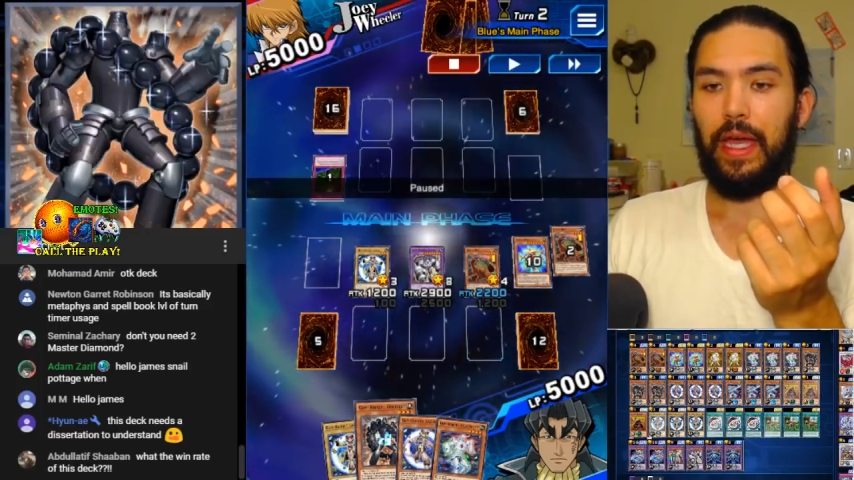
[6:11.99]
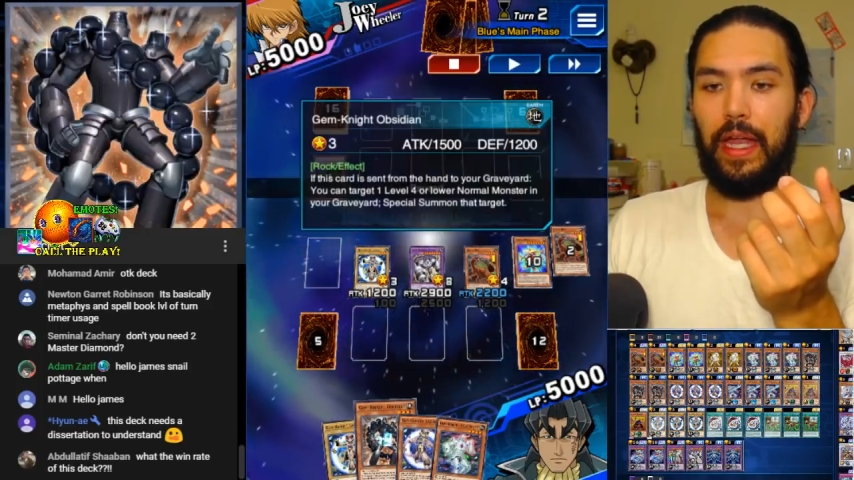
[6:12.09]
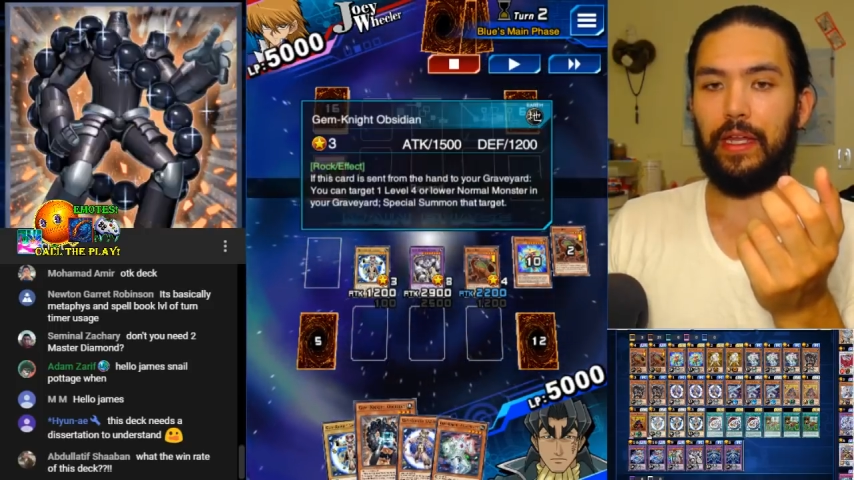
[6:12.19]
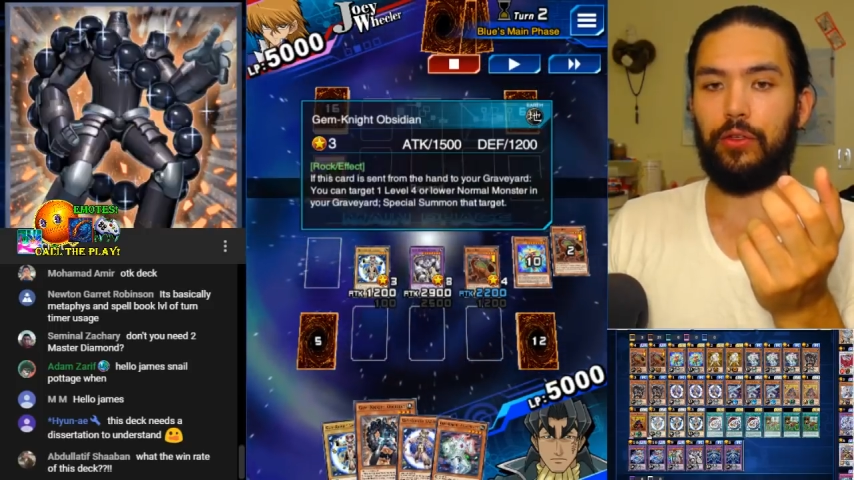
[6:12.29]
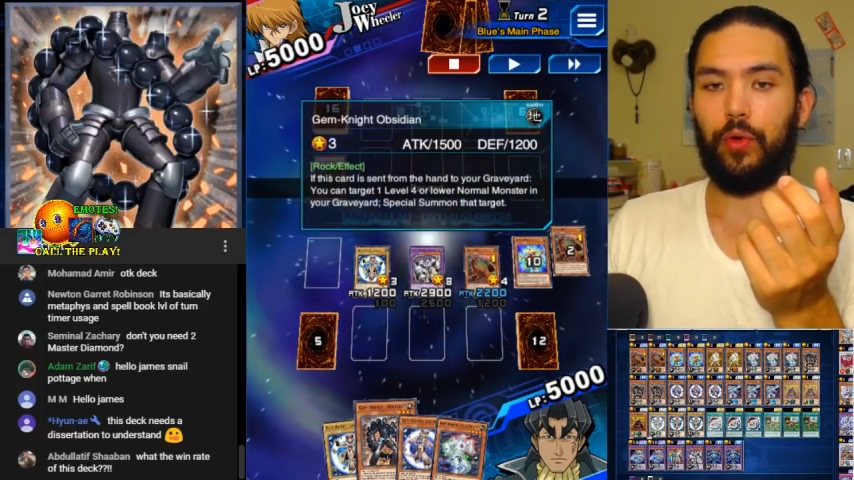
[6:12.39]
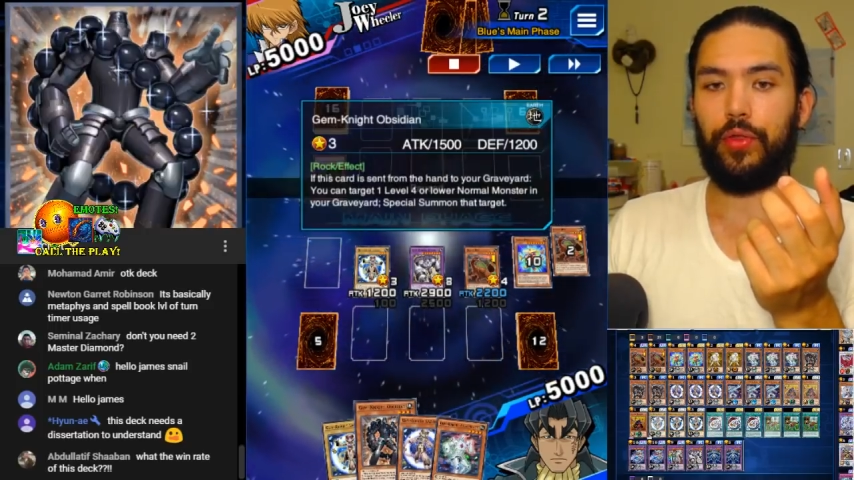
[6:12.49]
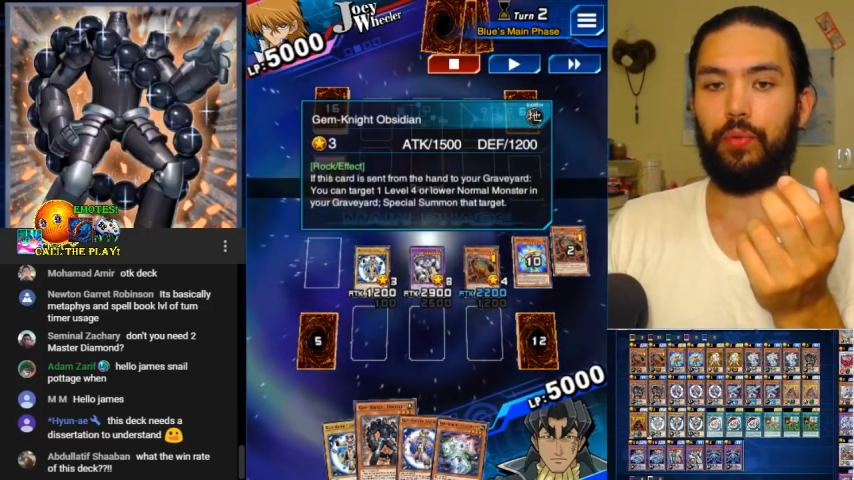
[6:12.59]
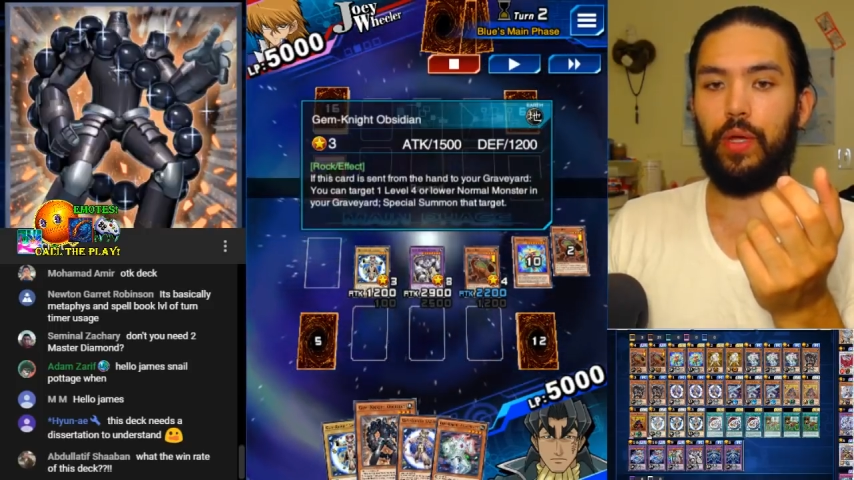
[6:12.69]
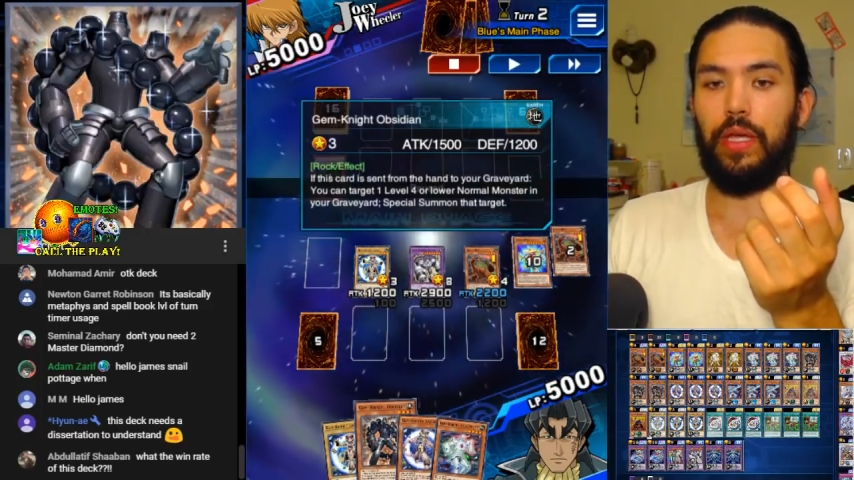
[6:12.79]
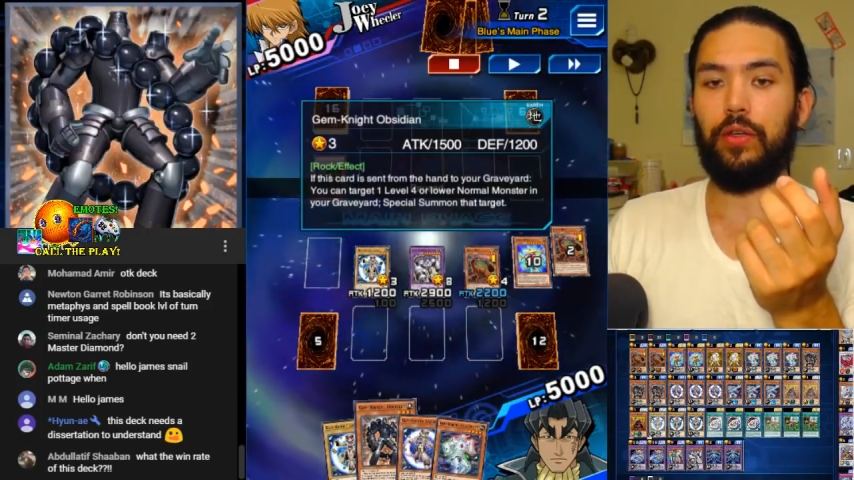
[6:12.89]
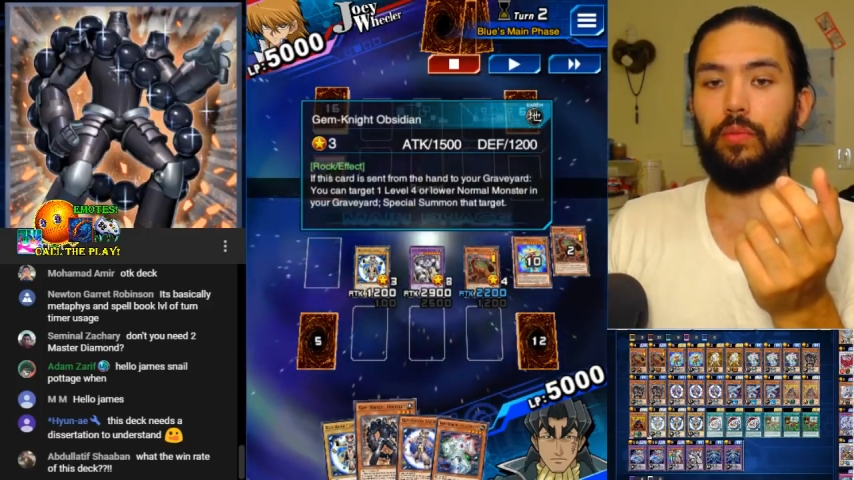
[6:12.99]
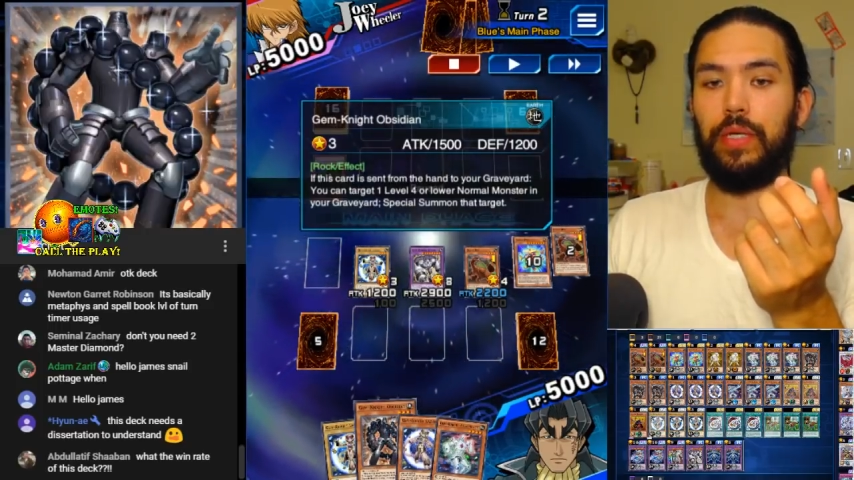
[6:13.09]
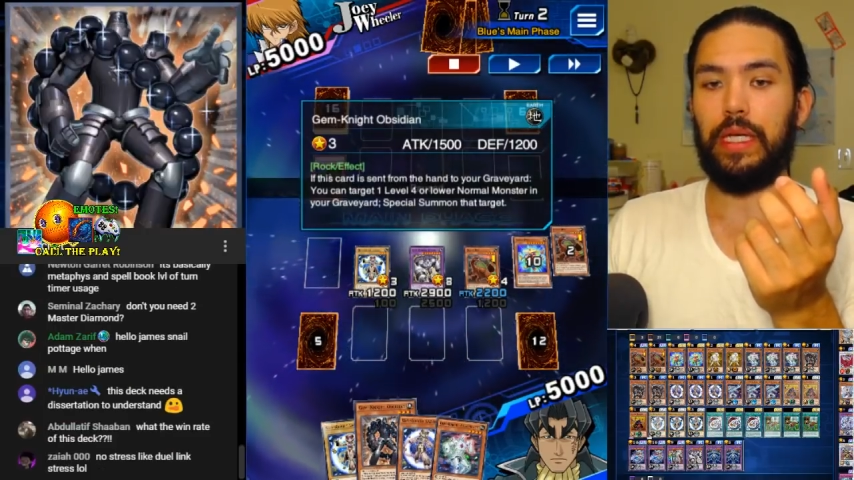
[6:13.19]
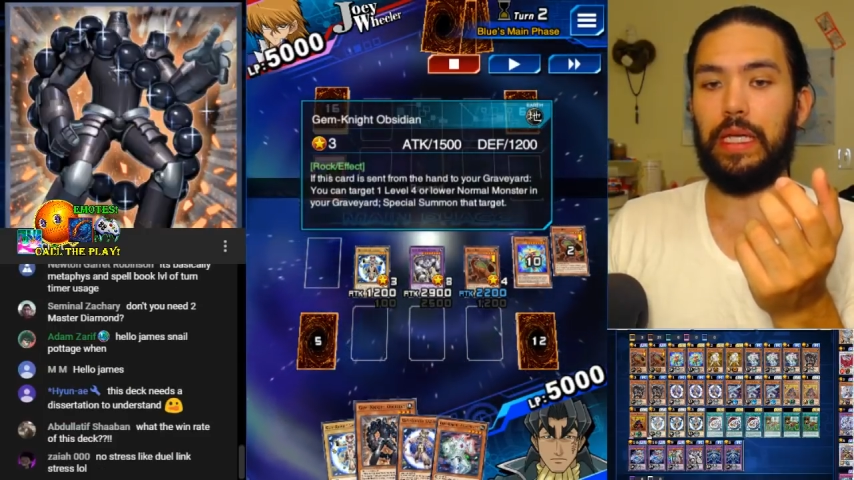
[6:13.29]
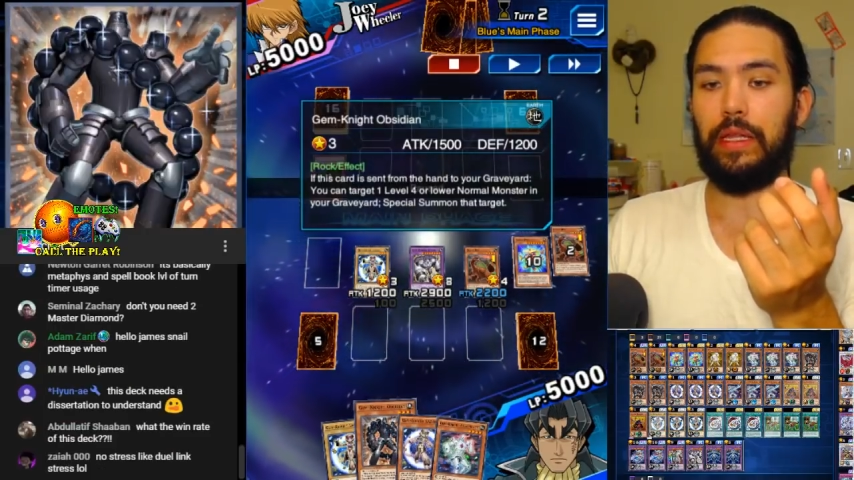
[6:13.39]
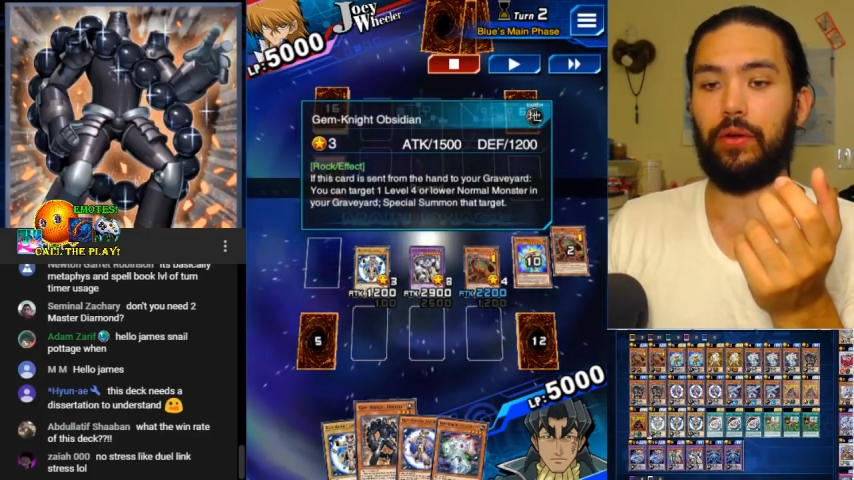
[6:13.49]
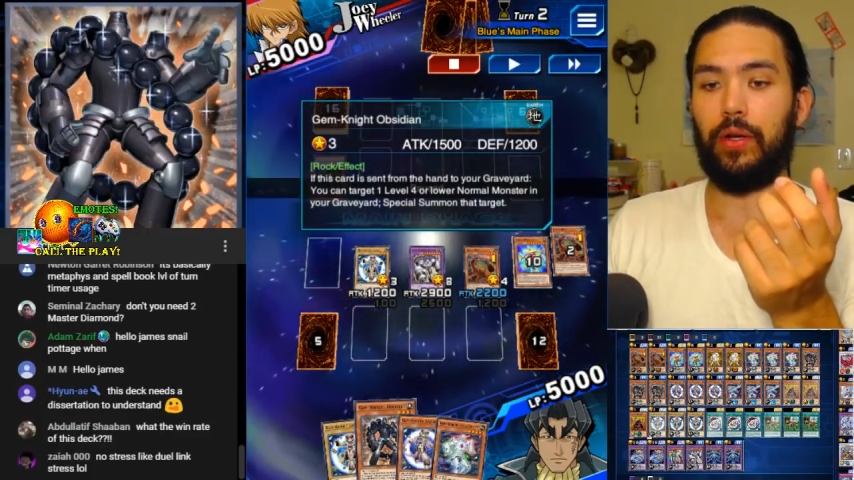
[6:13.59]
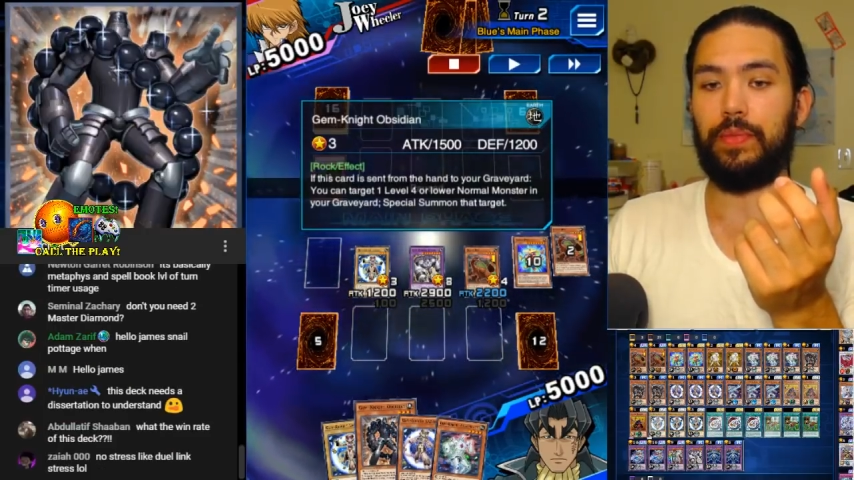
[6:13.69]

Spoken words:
And then your 3 could be either